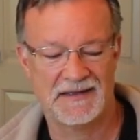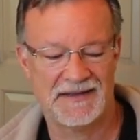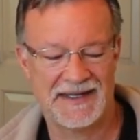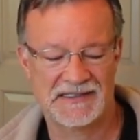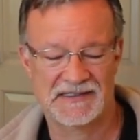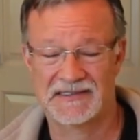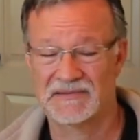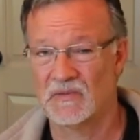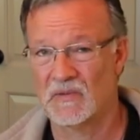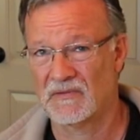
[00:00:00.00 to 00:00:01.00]
That's
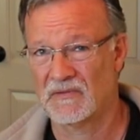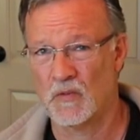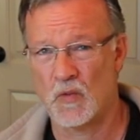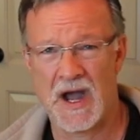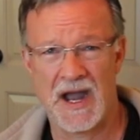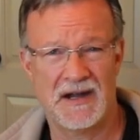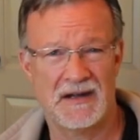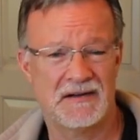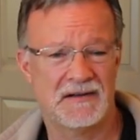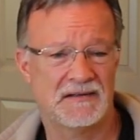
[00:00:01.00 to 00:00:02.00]

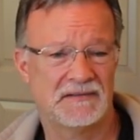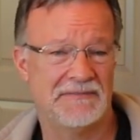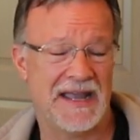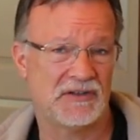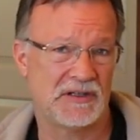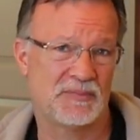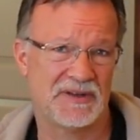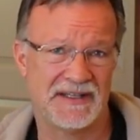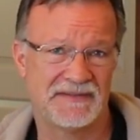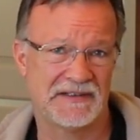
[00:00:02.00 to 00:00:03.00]
wire, mounting
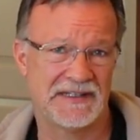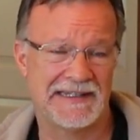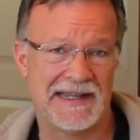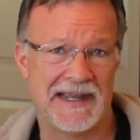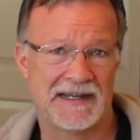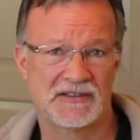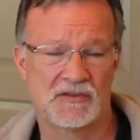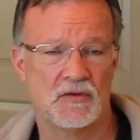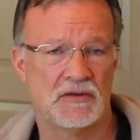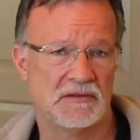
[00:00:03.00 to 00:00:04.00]
plate for the neck,
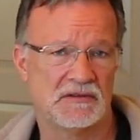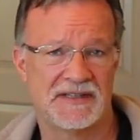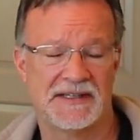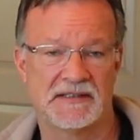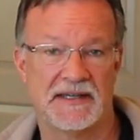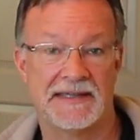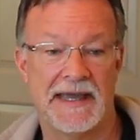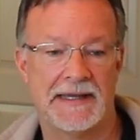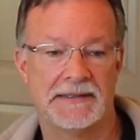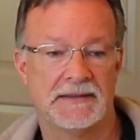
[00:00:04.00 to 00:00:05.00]
screws, things like
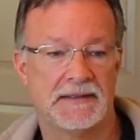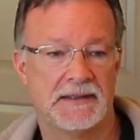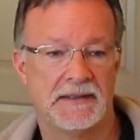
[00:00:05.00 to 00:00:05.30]
that.